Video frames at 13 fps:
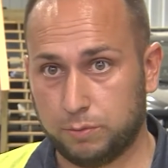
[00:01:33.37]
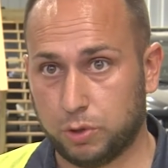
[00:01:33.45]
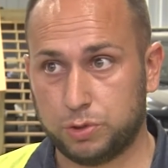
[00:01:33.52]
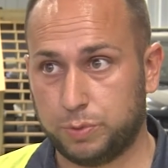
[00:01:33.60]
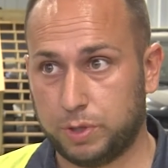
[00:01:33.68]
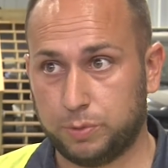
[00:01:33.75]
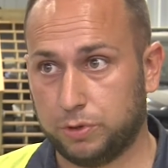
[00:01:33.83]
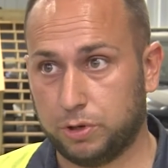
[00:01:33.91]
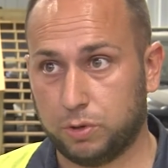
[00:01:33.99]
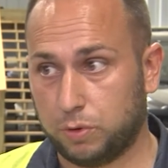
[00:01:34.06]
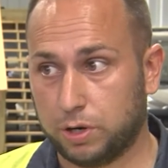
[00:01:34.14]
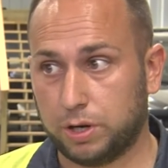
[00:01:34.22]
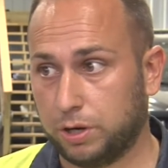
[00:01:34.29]
most people
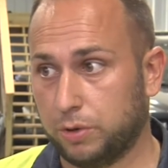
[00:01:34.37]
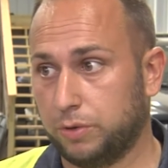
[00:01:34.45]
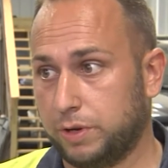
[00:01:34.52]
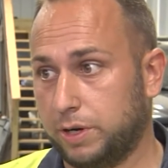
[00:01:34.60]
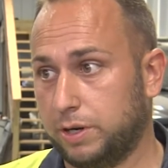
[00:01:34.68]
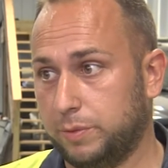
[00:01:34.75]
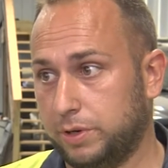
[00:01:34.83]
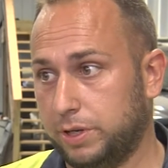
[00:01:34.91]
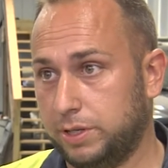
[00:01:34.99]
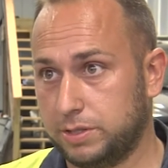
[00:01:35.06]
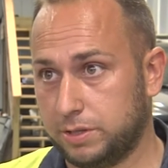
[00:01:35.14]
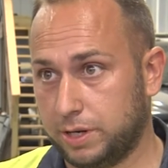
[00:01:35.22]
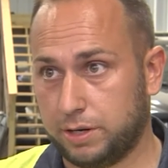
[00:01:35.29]
don't want to go there, but
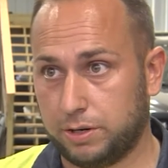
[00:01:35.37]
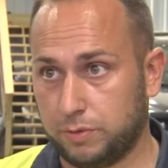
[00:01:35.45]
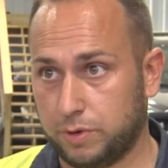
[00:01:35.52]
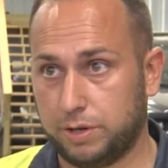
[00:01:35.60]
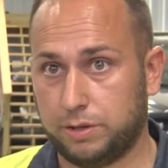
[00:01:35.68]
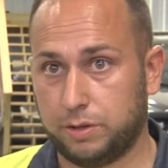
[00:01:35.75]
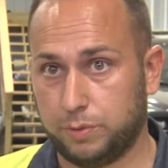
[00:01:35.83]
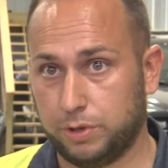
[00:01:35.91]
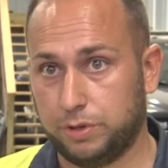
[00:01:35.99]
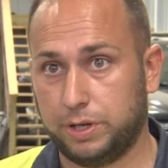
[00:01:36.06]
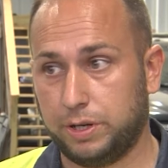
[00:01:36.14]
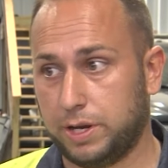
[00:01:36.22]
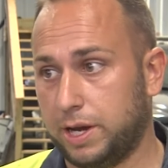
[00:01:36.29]
he's there running the
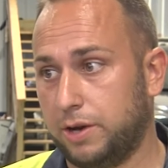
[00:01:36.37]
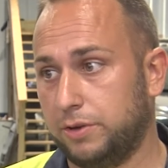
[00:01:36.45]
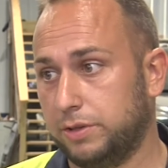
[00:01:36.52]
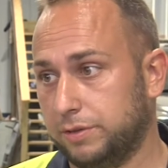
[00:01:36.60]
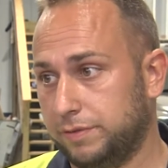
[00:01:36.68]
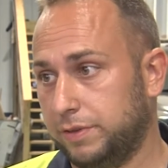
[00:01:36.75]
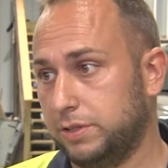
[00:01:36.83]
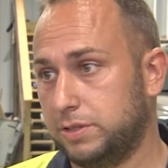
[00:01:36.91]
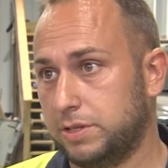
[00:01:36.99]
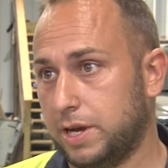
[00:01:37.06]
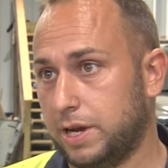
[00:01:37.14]
building down and the fence